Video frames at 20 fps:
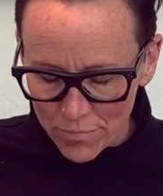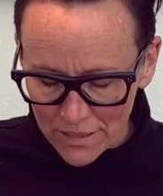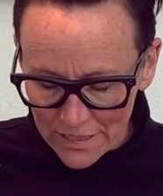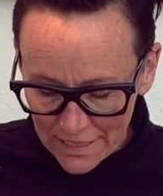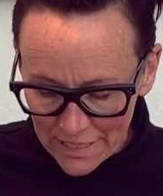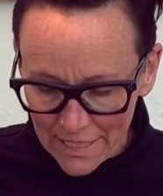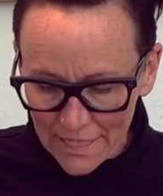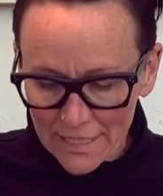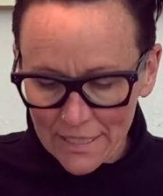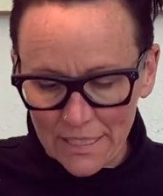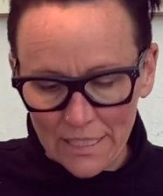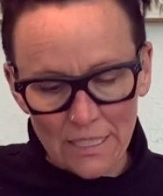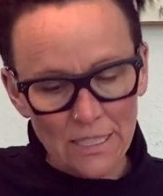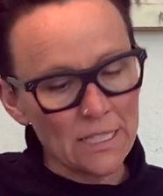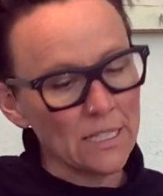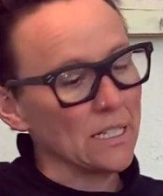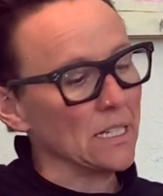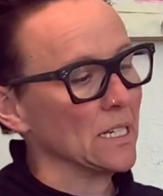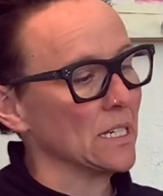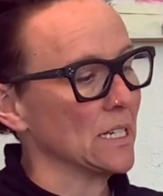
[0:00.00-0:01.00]

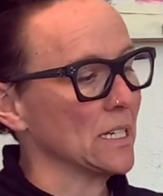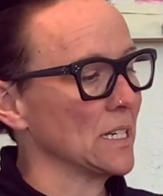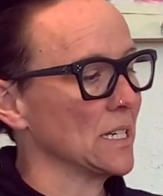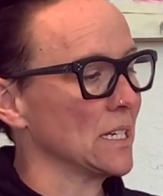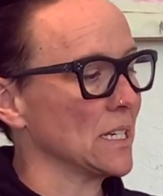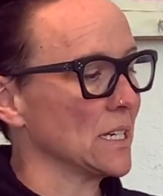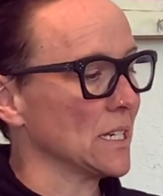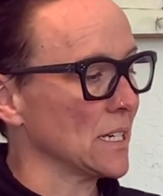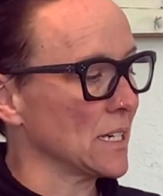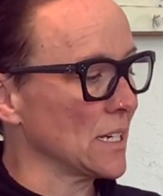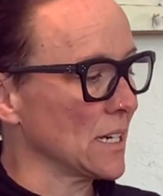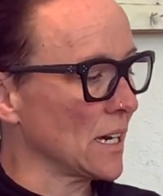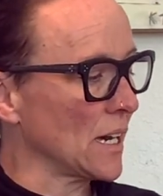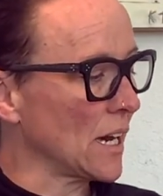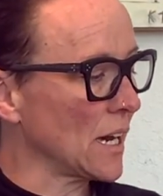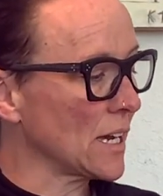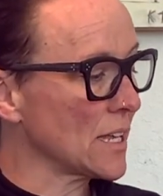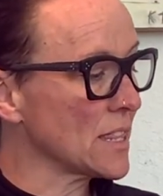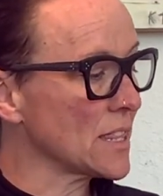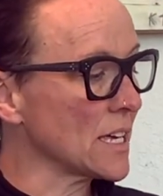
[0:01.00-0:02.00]
planet,
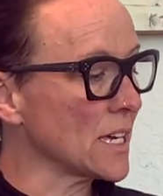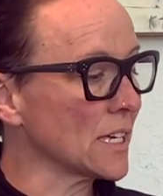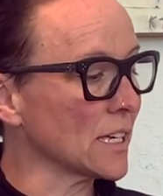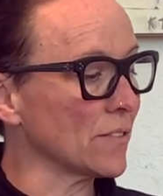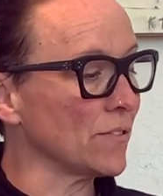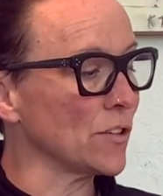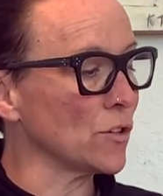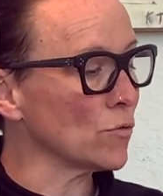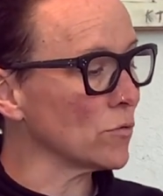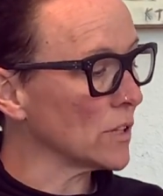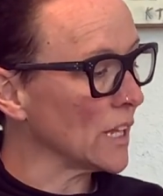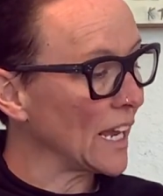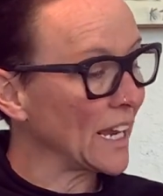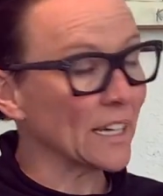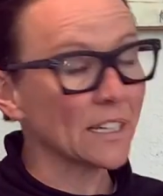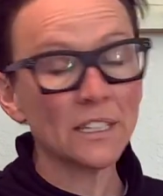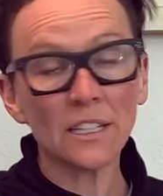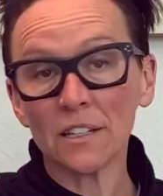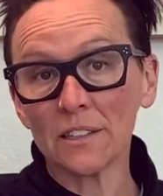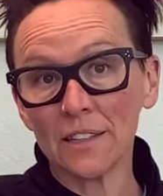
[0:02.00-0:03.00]
I think if you
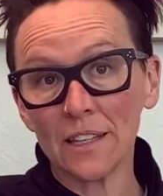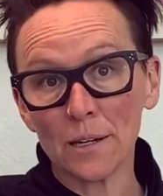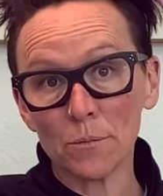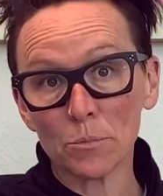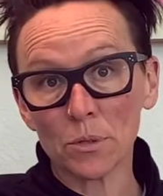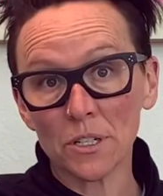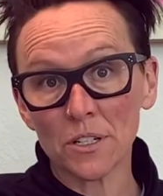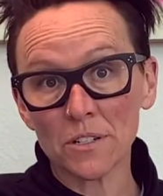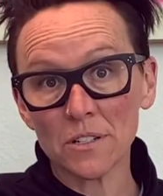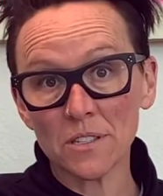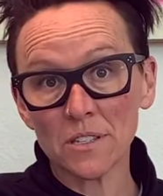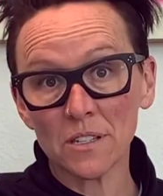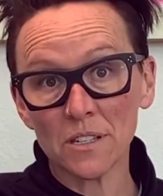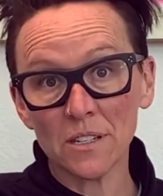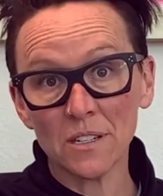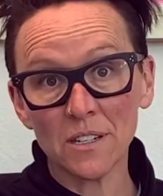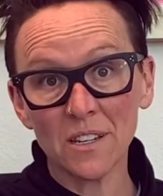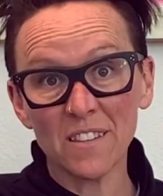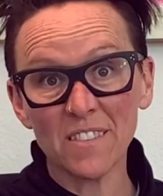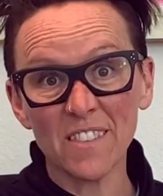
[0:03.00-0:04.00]
land on that
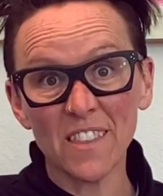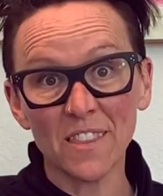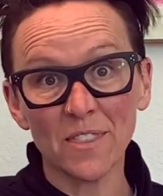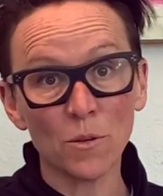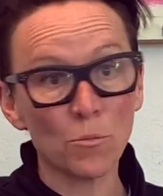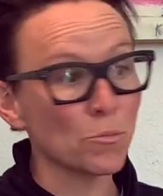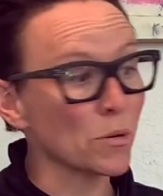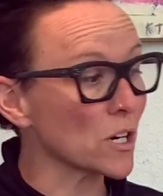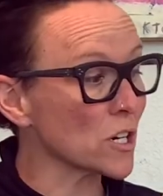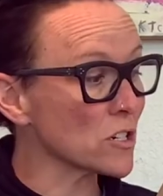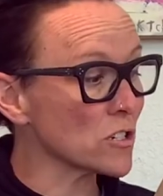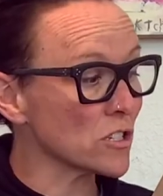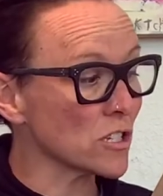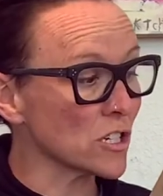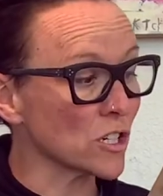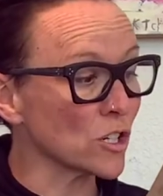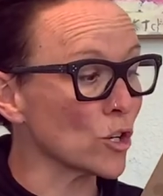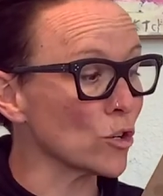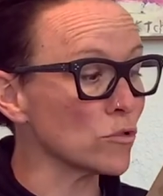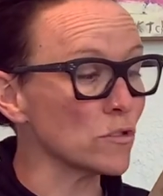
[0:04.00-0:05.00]
person, then the
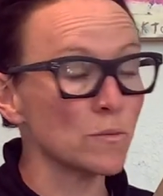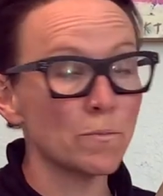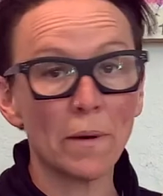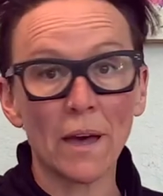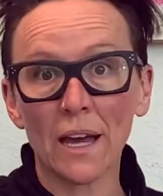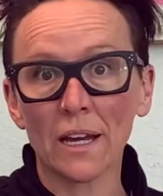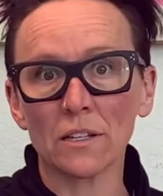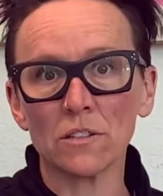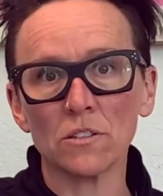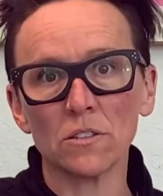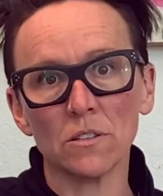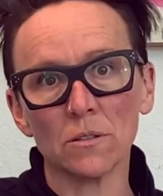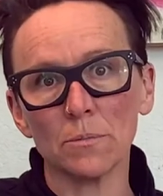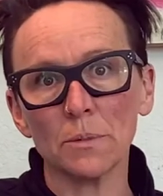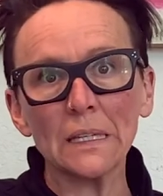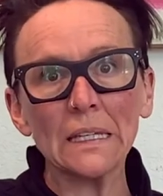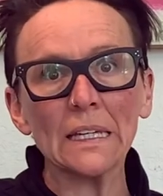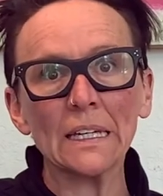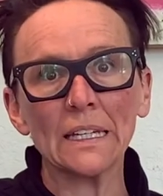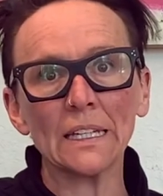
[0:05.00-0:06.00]
person goes back to the
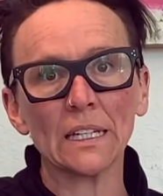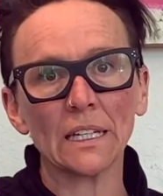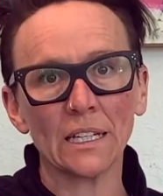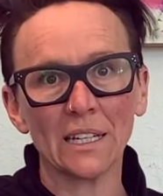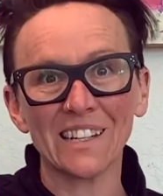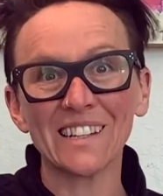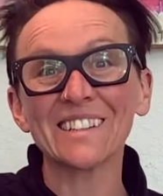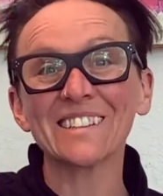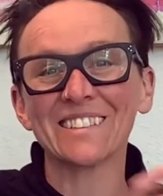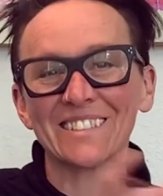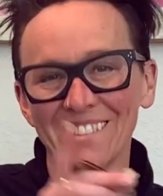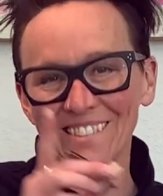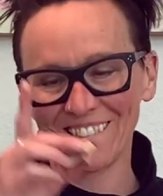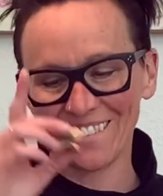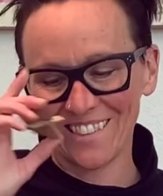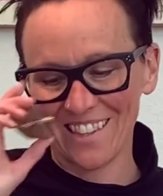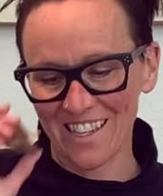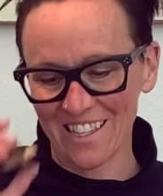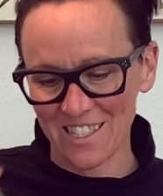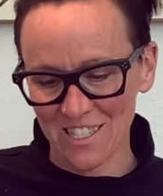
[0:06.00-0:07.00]
beginning.
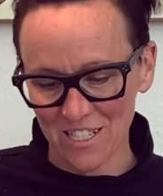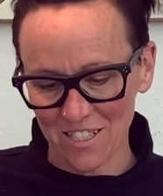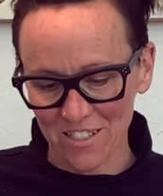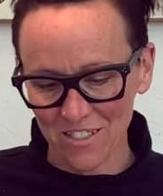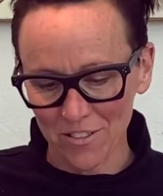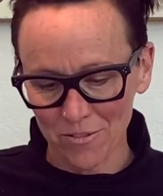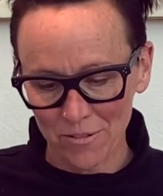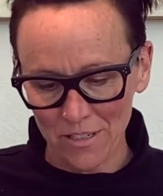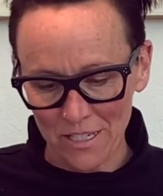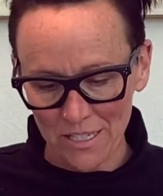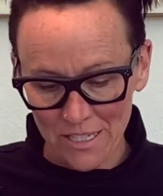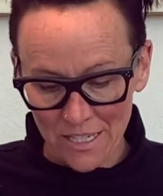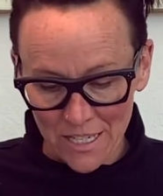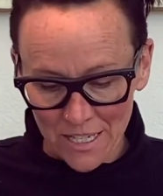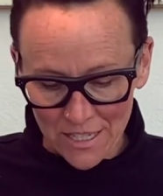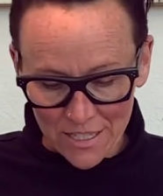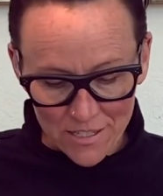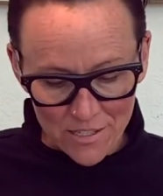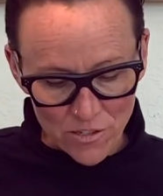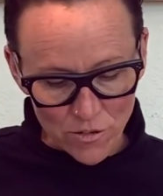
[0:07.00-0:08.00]
That's a good one.
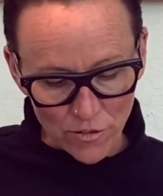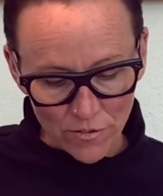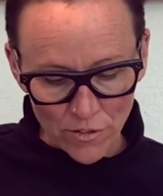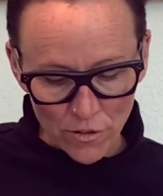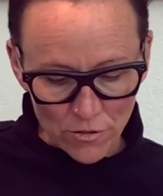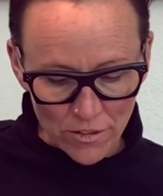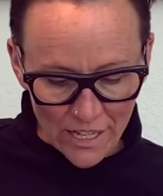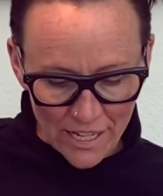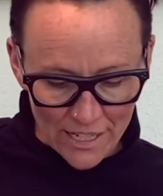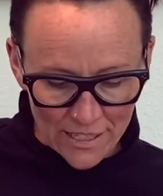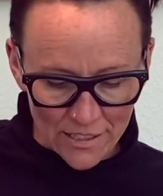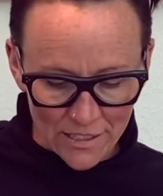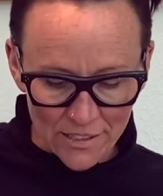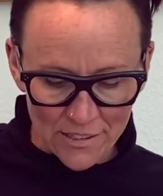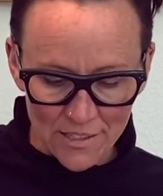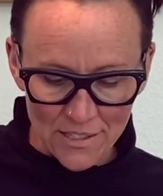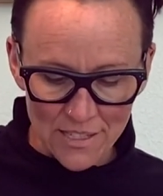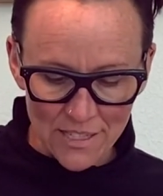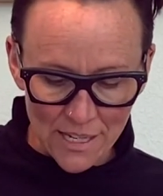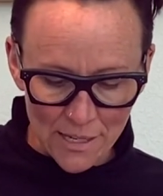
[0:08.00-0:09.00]
So if you land on
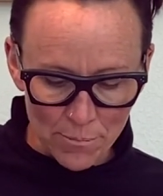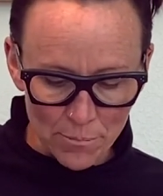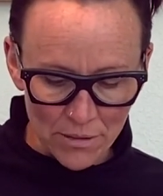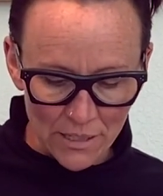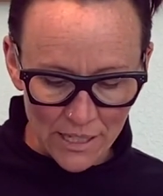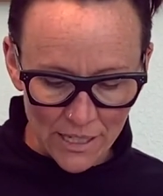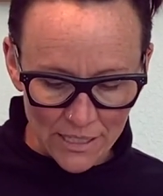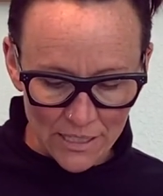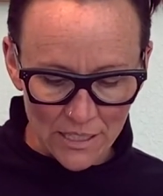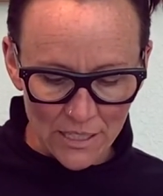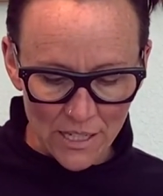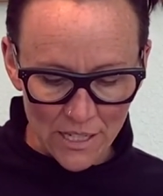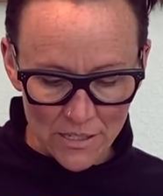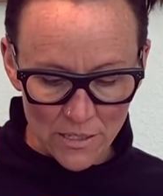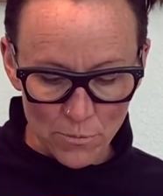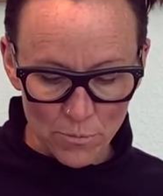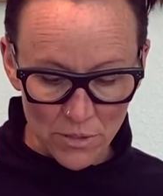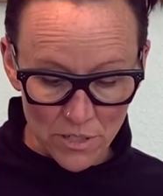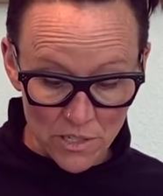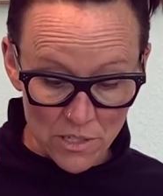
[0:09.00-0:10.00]
the same planet as
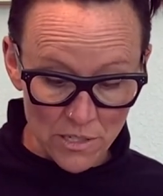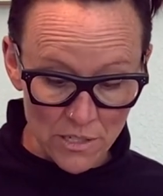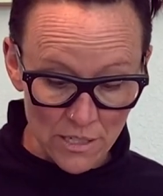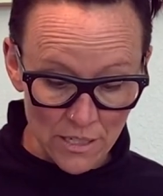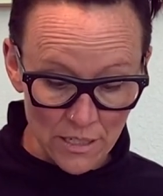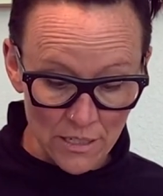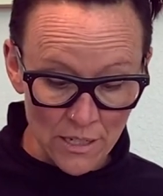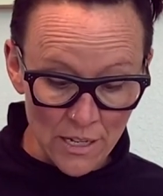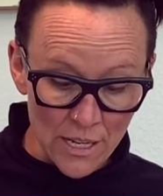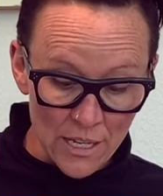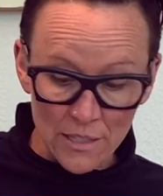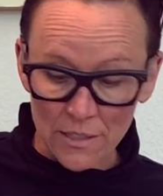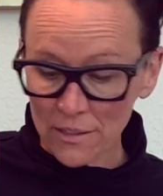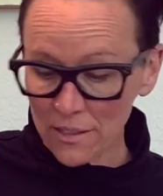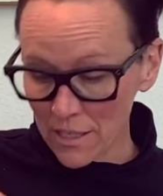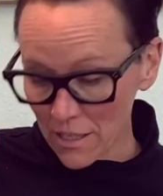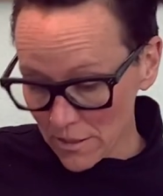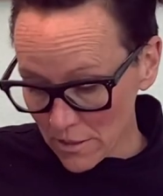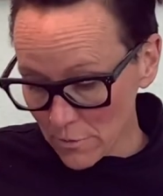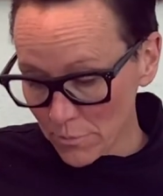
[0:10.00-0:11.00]
a person,
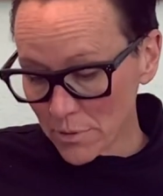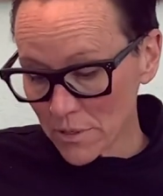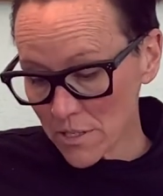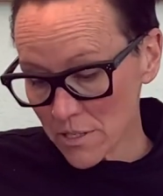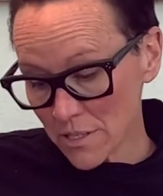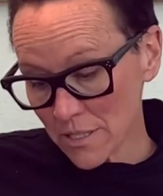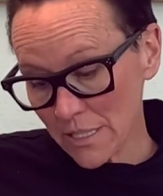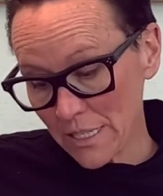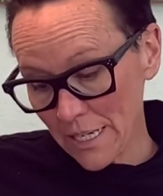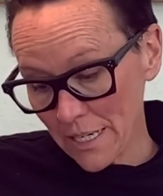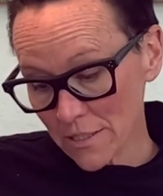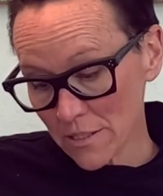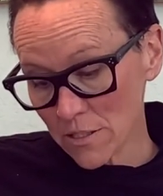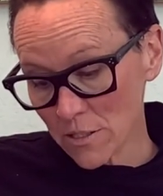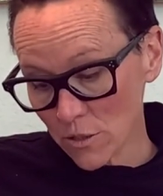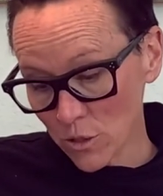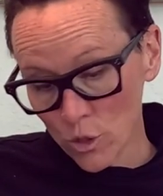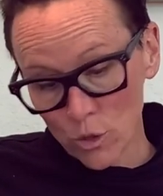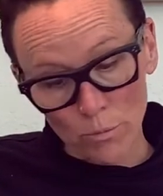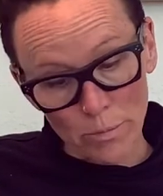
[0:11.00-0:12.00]
the other person has
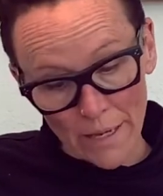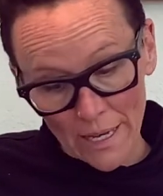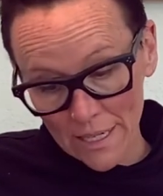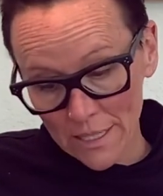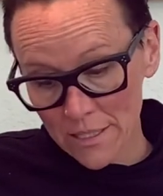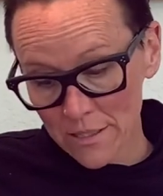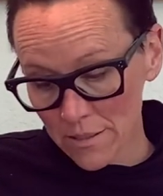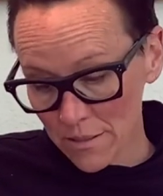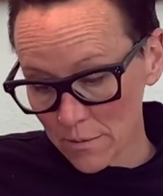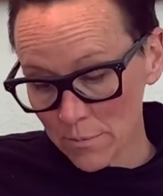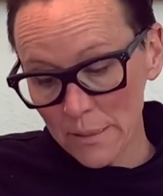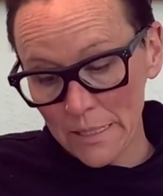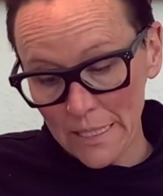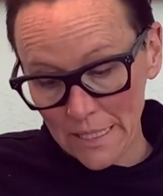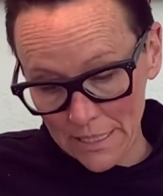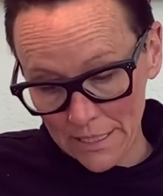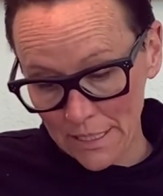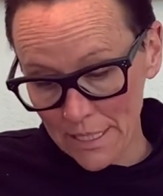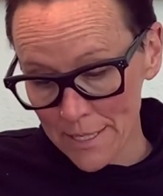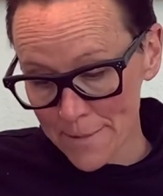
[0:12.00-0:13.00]
to go back to the
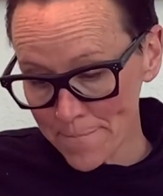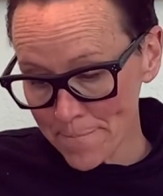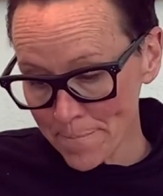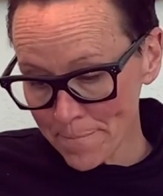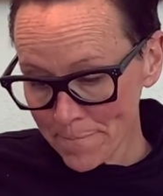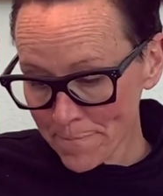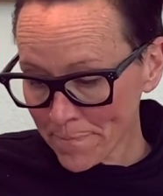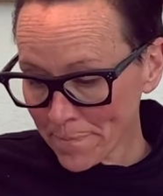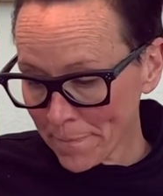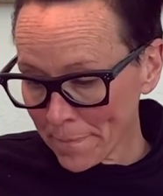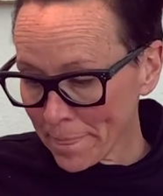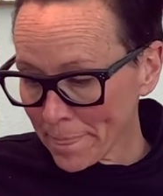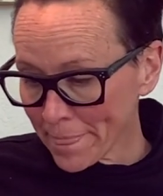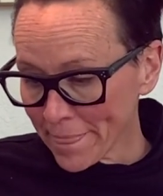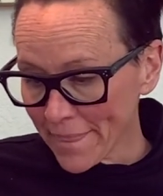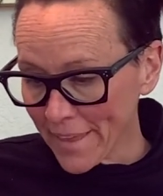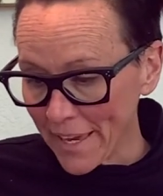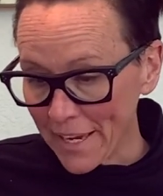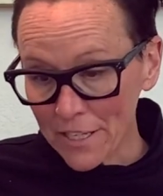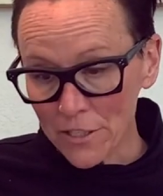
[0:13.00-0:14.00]
beginning.
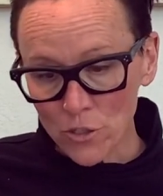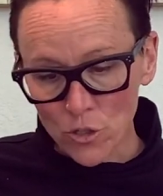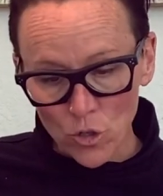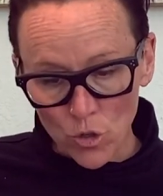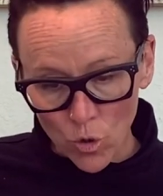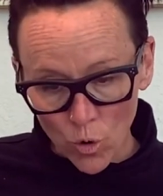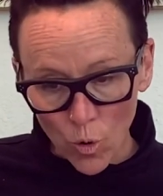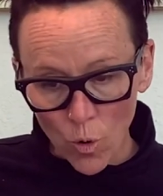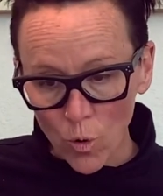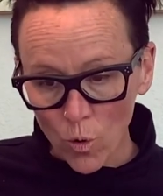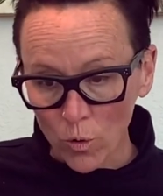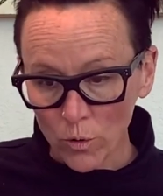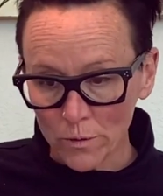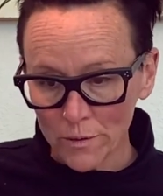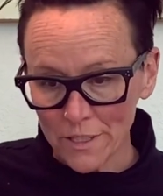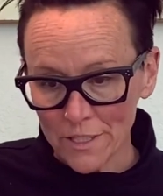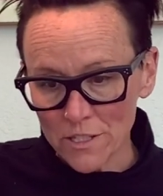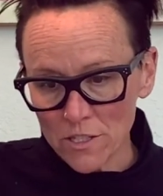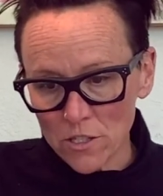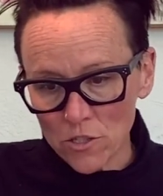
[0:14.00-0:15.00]
And your goal
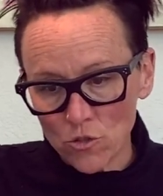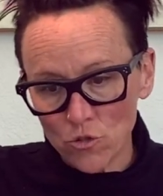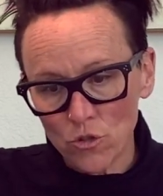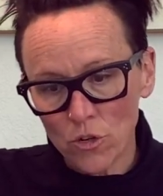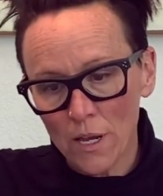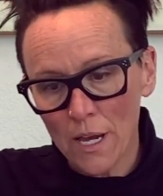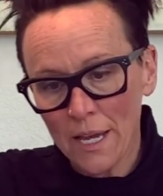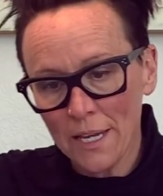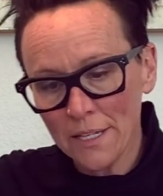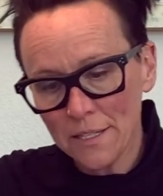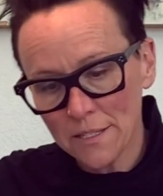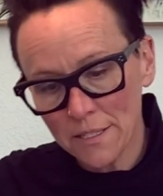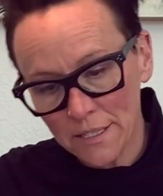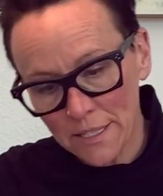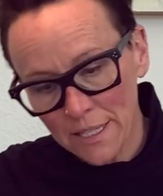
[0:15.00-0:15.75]
is to try to